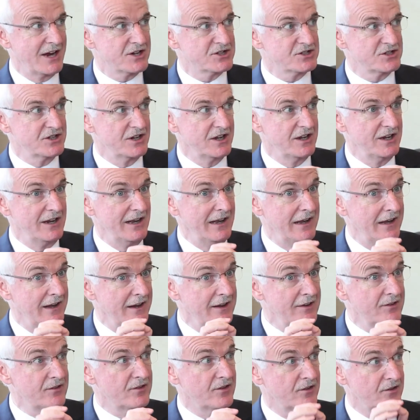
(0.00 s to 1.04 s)
actually
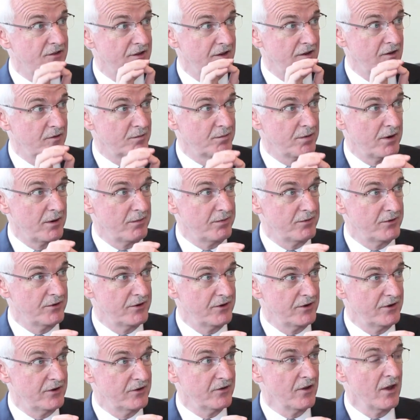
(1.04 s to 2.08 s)
leases these
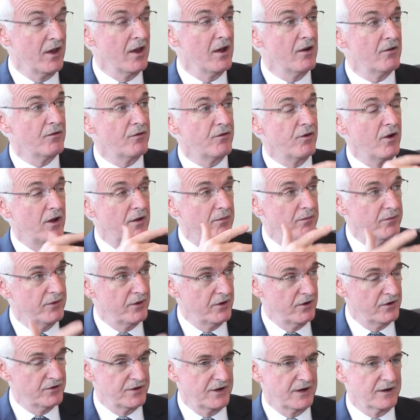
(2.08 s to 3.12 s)
properties from
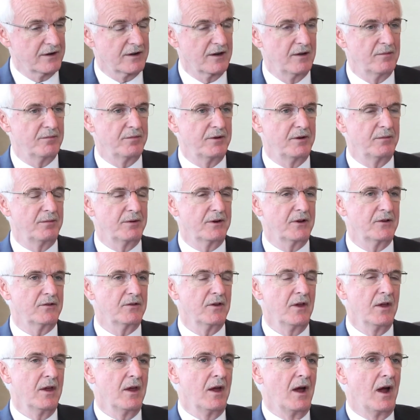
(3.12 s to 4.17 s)
the hotel company,
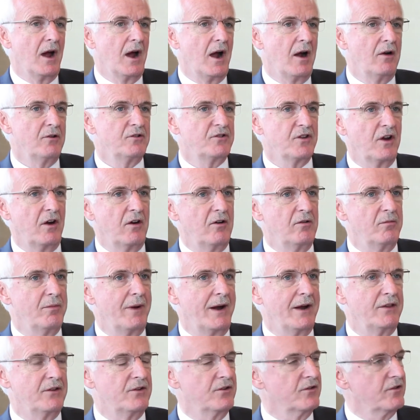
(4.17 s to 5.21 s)
because our general
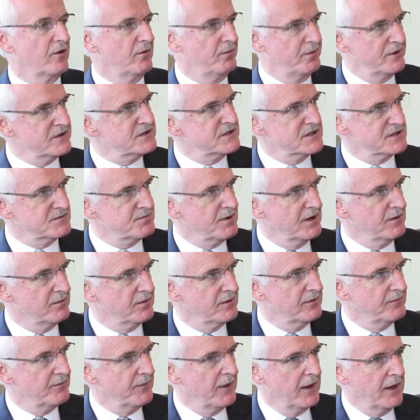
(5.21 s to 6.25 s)
managers are business
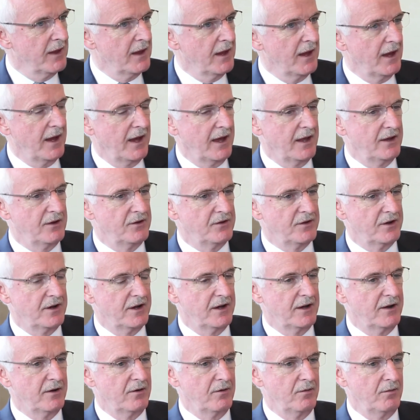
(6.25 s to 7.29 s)
people, and
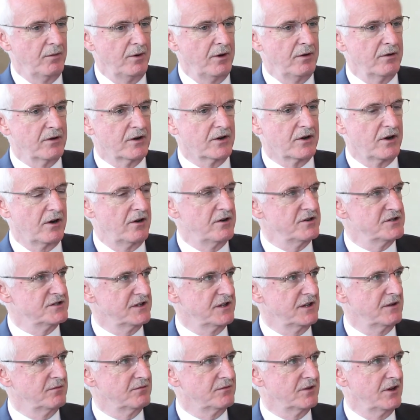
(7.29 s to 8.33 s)
we're
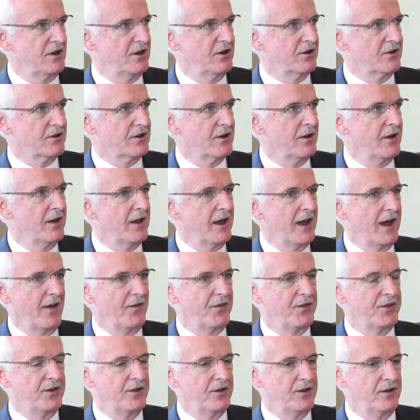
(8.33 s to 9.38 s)
encouraging them to look
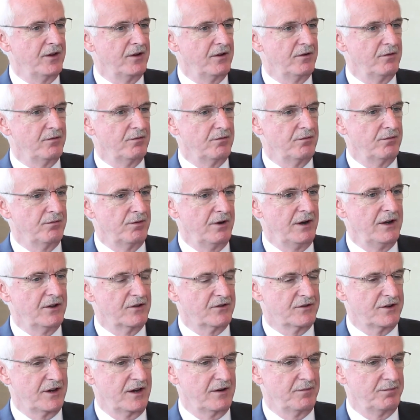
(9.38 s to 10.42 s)
at the real
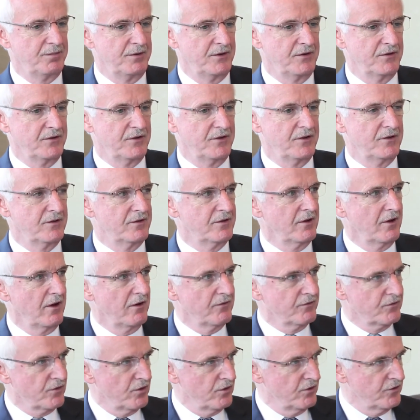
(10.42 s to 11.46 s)
estate business.
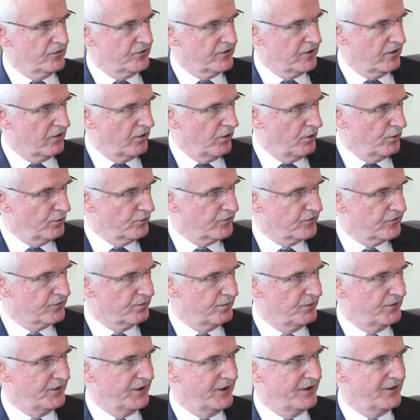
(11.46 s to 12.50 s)
Of course, they're hosts
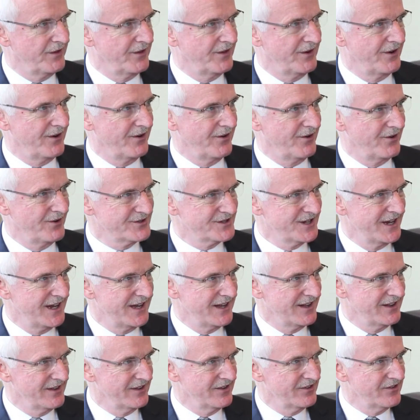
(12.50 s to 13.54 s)
within their
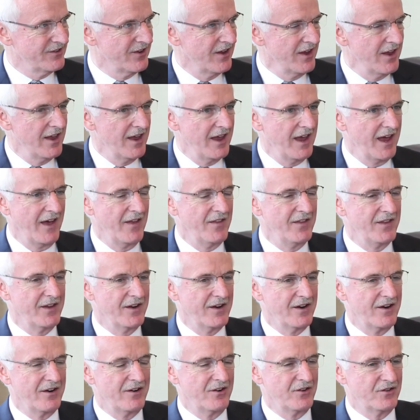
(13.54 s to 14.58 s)
hotels, and
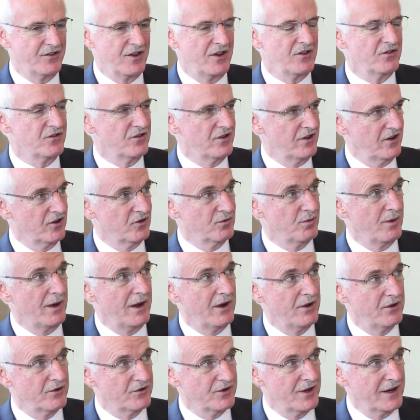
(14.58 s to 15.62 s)
they are essentially as
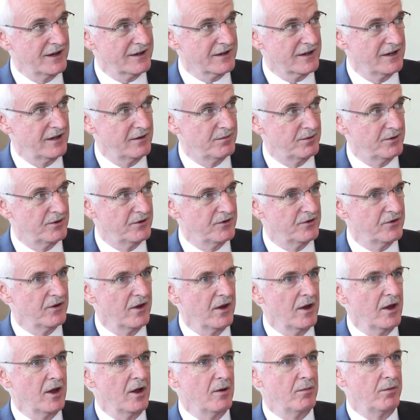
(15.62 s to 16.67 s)
well hotel keepers,
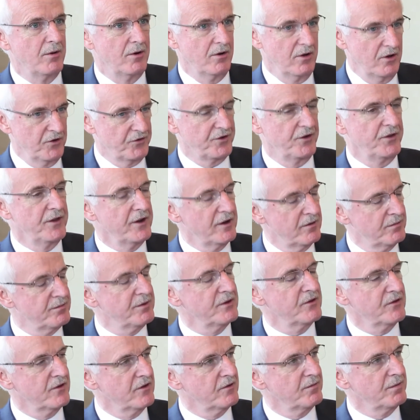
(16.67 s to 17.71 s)
but also they're
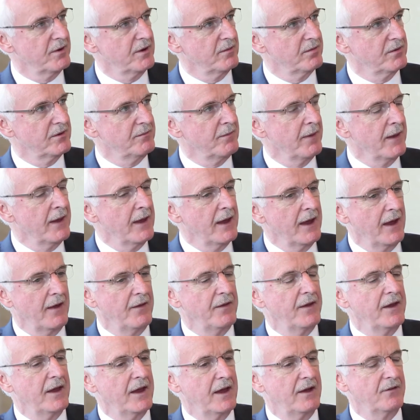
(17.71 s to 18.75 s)
business people,
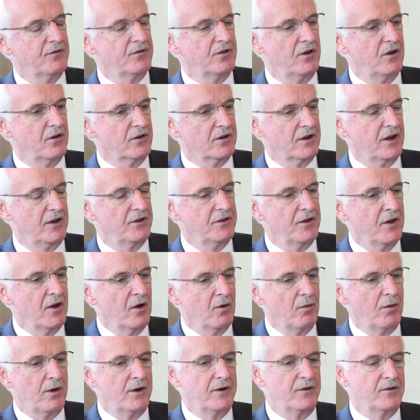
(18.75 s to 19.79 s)
and they have to look at
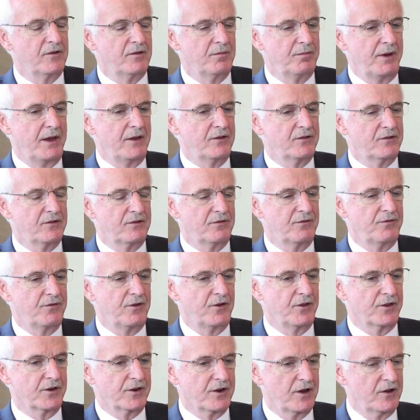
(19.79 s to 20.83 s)
what is the best
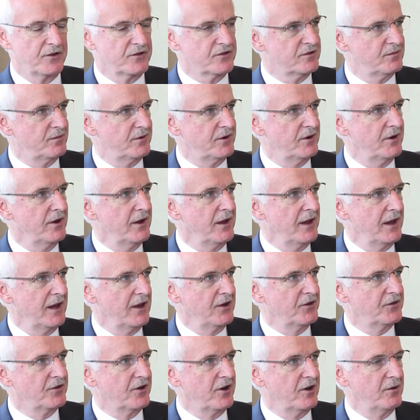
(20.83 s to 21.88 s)
for the customer
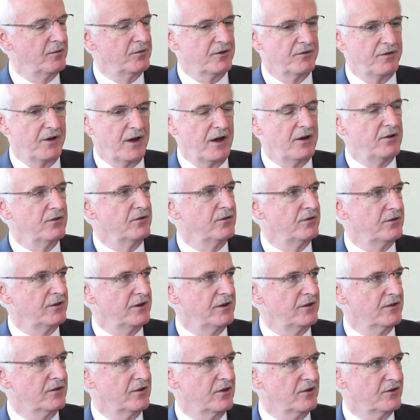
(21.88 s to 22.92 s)
in terms of how
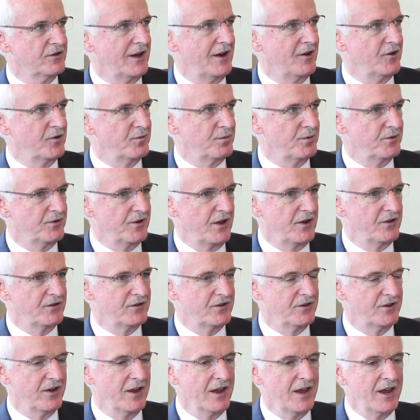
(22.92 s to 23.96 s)
this hotel is
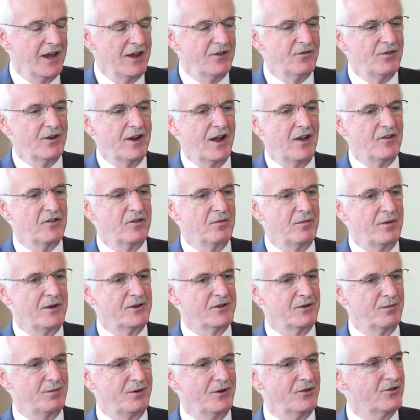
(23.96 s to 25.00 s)
presented. If it has a
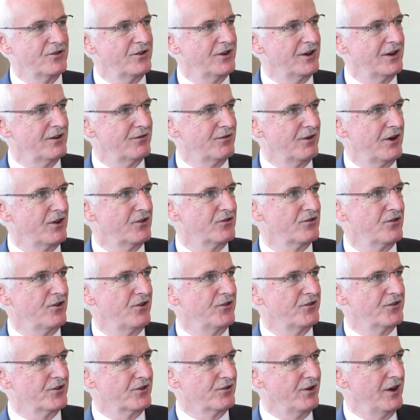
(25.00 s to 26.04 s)
multiplicity of
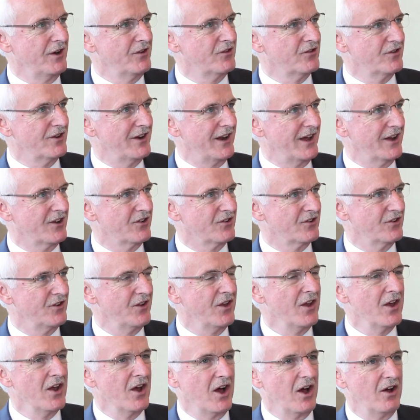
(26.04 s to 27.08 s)
restaurants, a great selection
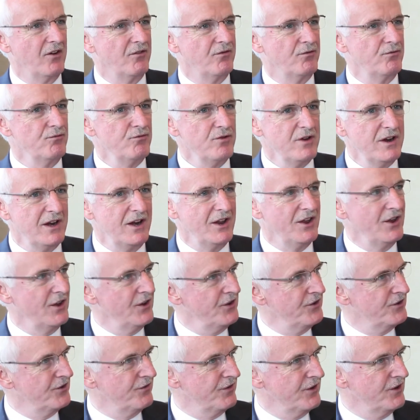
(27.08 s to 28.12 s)
of really
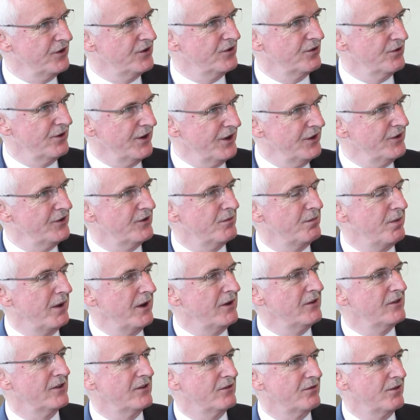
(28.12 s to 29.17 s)
individual,
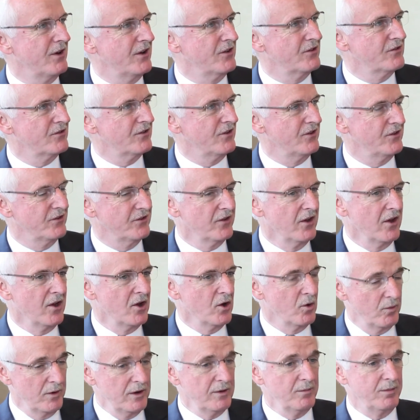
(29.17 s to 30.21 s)
independent restaurants,
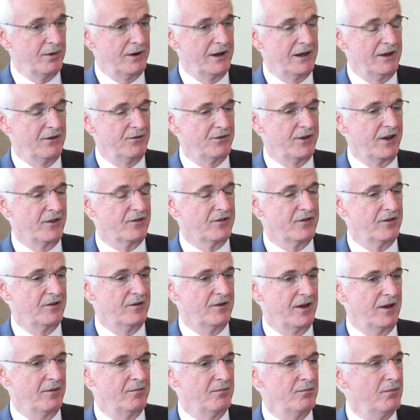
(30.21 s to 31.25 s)
we believe that's
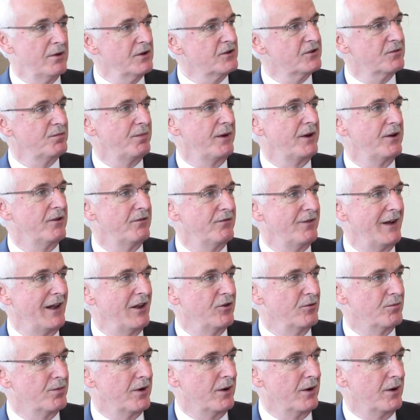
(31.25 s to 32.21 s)
a much better value